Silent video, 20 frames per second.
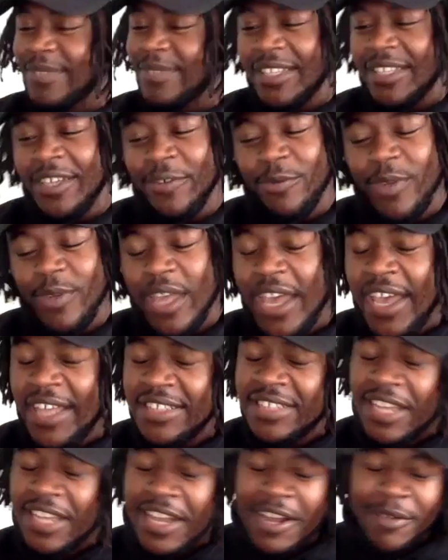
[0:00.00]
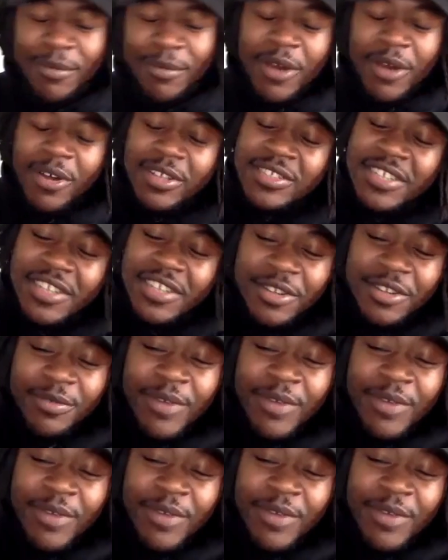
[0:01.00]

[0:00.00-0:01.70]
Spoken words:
If we had time, bro, I'll tell you,